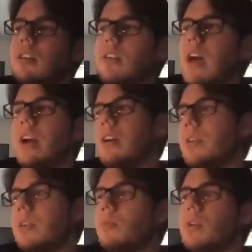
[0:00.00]
I don't know,
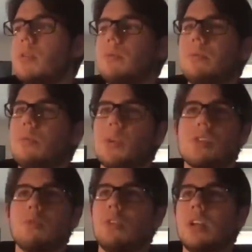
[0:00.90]
it
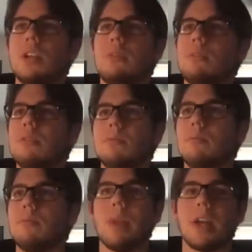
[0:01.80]
wasn't really
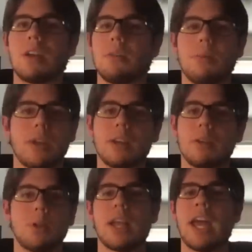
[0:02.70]
like a
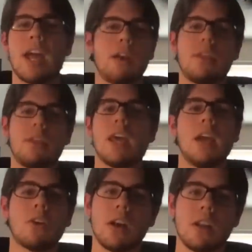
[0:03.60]
planned thing
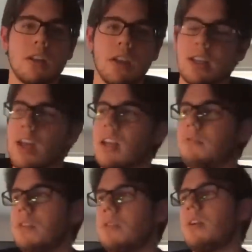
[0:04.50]
or anything like that, even
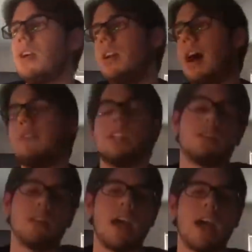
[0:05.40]
though obviously
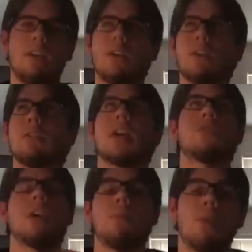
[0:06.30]
today or
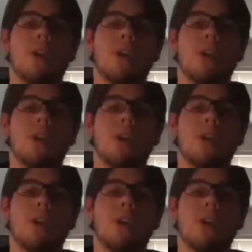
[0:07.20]
yesterday Bernie